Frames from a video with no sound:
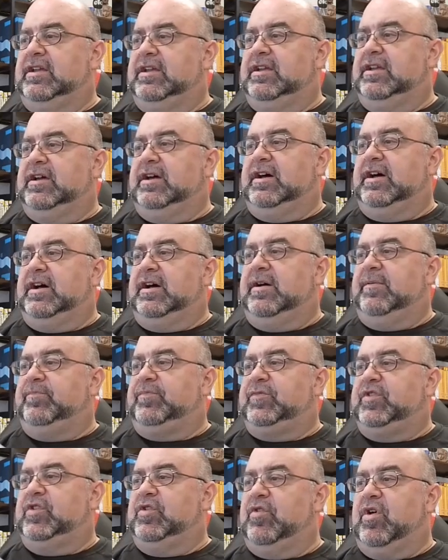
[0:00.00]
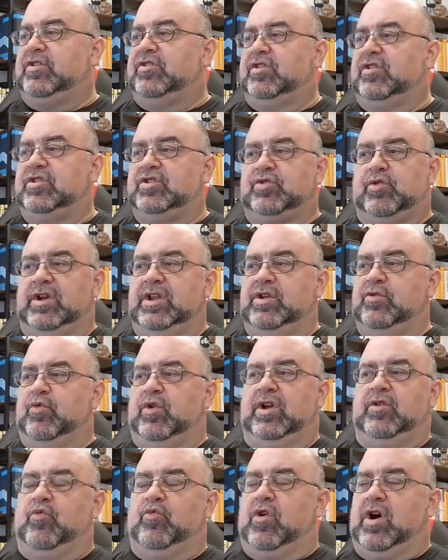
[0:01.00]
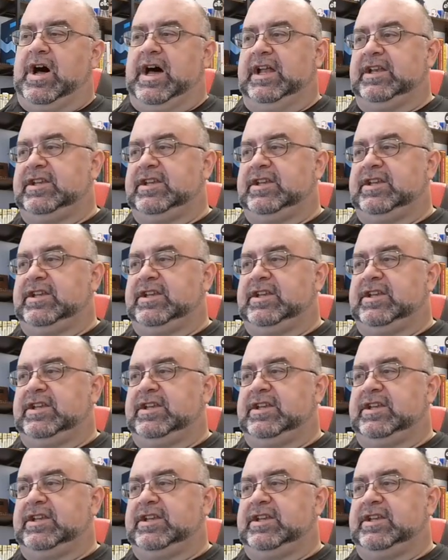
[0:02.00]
saw foot. That would be the,